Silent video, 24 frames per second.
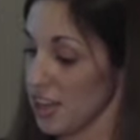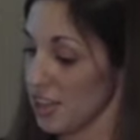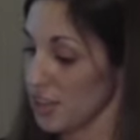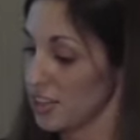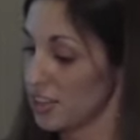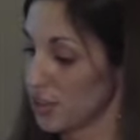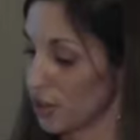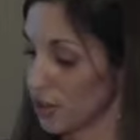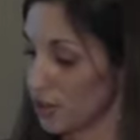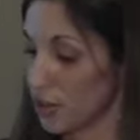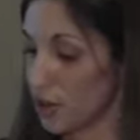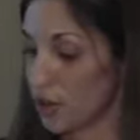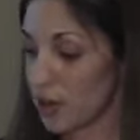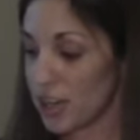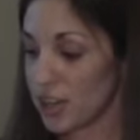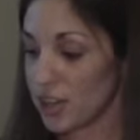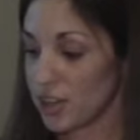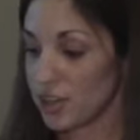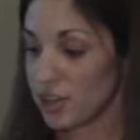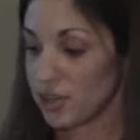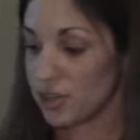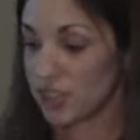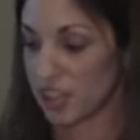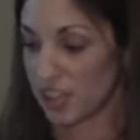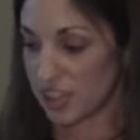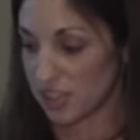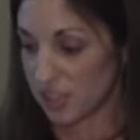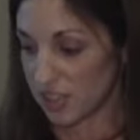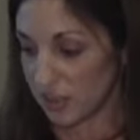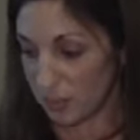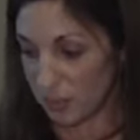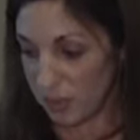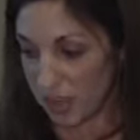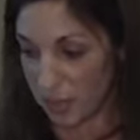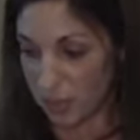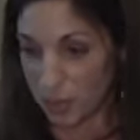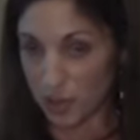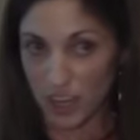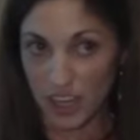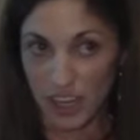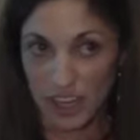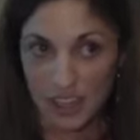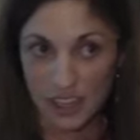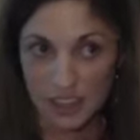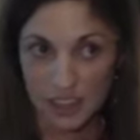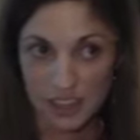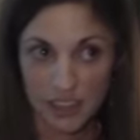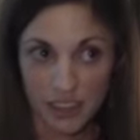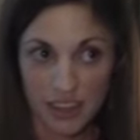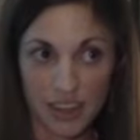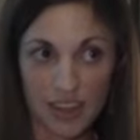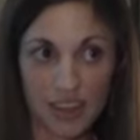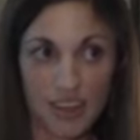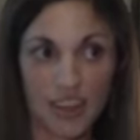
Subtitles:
So knowing who Justin Bieber is